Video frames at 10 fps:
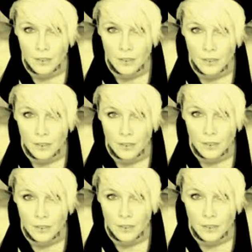Doom,
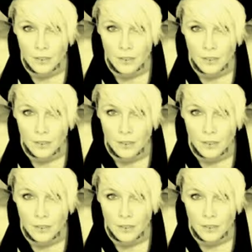3.5 out of
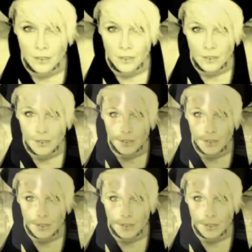5 from me.